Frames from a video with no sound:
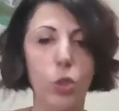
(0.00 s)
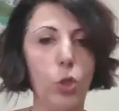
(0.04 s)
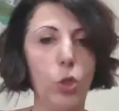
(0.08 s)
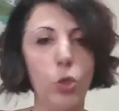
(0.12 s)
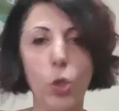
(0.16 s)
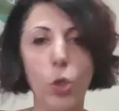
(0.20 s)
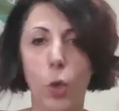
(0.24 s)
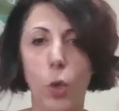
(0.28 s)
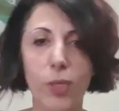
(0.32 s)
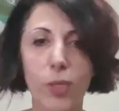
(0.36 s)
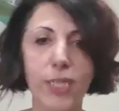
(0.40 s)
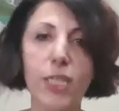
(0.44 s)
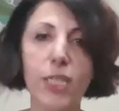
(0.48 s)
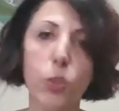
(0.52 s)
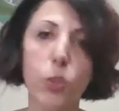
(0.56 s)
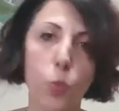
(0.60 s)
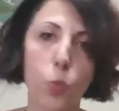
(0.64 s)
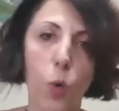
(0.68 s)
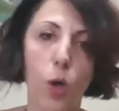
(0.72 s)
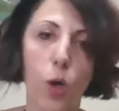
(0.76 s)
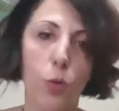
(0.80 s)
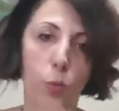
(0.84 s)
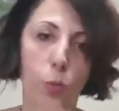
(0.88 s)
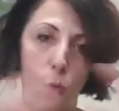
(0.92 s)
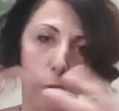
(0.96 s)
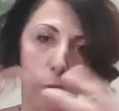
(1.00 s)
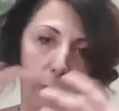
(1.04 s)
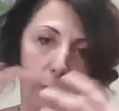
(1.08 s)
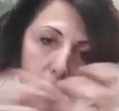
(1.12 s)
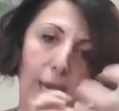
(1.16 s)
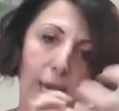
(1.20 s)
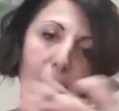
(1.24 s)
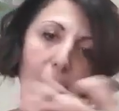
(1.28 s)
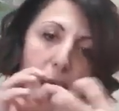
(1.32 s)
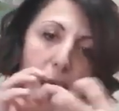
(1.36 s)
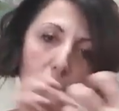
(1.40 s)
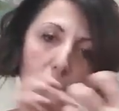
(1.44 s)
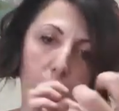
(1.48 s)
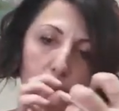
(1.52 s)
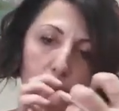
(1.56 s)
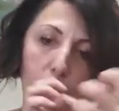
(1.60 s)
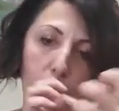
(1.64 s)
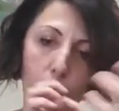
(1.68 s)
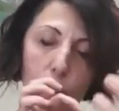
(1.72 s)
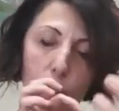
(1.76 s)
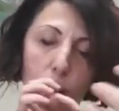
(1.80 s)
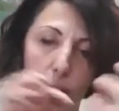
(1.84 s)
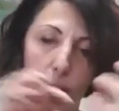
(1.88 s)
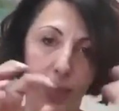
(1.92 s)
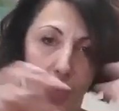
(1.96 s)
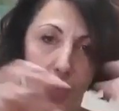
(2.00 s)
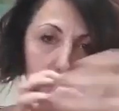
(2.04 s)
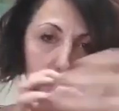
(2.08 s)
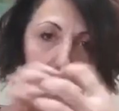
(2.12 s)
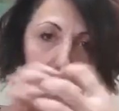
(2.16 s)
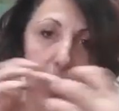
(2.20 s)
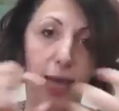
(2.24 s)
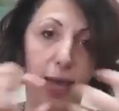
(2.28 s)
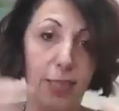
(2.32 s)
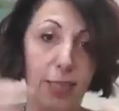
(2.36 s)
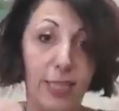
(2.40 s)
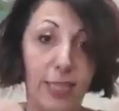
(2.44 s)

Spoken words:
Or no, it doesn't work with that like that.